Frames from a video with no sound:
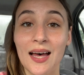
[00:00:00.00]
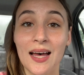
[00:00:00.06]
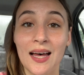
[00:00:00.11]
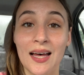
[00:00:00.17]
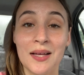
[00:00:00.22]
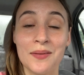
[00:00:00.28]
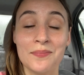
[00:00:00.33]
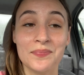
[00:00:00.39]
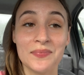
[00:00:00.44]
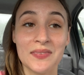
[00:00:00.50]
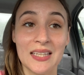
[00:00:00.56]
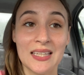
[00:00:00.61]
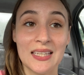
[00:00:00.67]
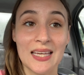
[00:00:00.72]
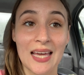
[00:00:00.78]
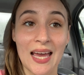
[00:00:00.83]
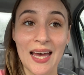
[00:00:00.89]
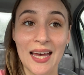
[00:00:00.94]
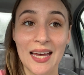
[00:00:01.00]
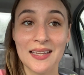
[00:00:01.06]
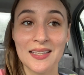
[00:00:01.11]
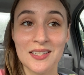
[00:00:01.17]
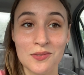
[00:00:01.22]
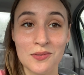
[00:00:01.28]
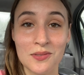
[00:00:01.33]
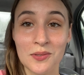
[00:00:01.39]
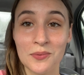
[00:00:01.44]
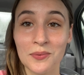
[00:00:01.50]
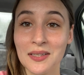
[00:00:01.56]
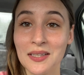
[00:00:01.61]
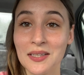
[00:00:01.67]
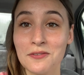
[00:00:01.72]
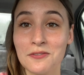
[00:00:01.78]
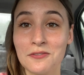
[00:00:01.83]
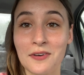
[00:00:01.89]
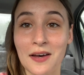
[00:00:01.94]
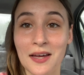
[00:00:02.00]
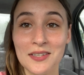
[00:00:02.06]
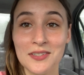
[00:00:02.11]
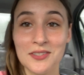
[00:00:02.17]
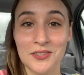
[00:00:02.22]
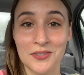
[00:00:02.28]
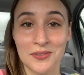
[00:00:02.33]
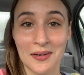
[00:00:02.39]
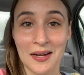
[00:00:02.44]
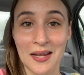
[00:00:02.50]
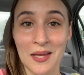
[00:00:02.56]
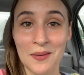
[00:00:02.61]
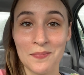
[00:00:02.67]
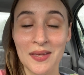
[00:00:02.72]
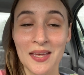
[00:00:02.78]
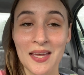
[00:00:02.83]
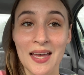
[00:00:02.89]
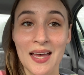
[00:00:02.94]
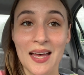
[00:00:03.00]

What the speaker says: Yeah, this was a really fun trip.